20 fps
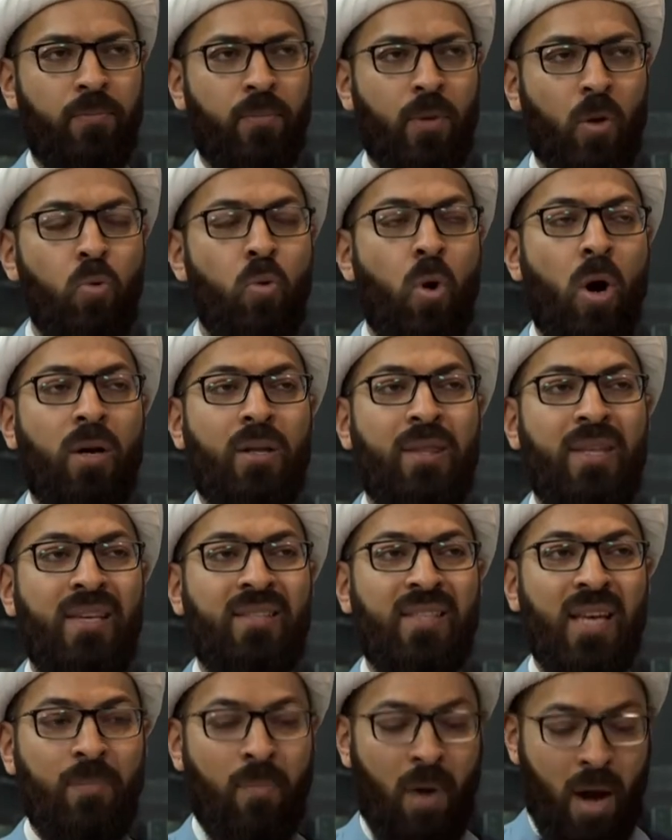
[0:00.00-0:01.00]
Who are these
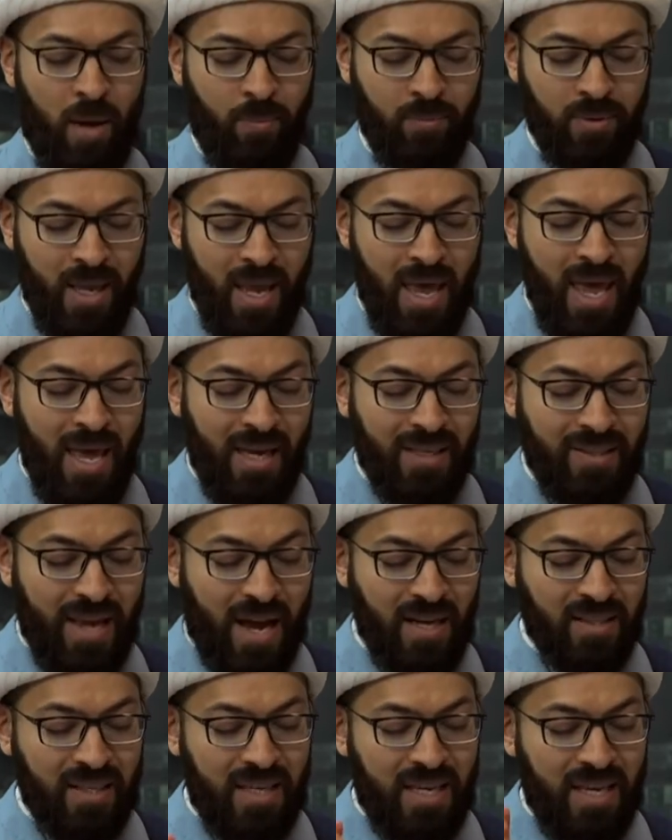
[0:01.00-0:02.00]
imams?
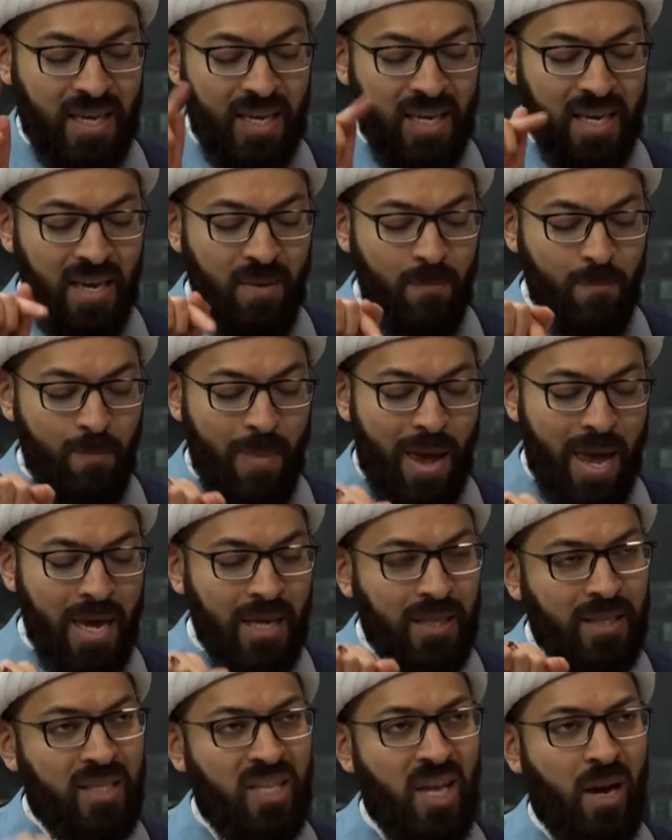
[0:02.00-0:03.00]
That He
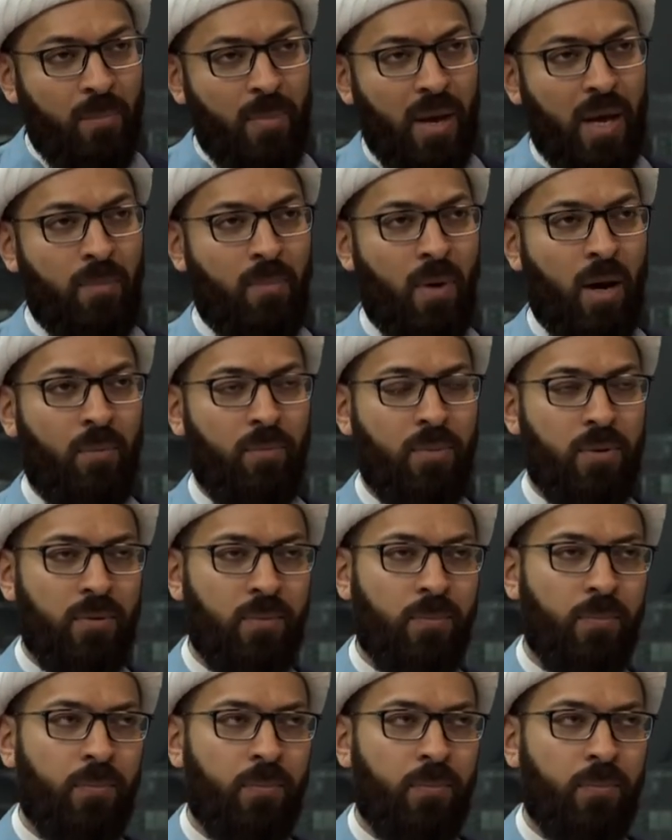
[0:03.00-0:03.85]
made them imams.